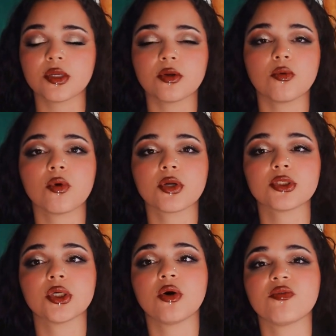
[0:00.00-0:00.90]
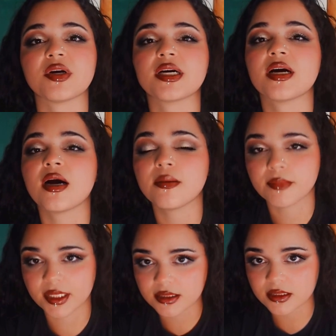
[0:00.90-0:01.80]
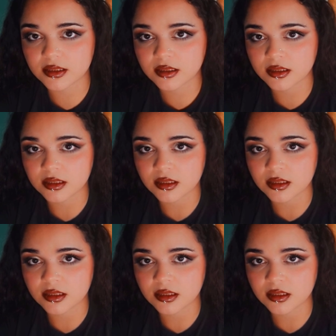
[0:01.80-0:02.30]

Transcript: in order to overcome it.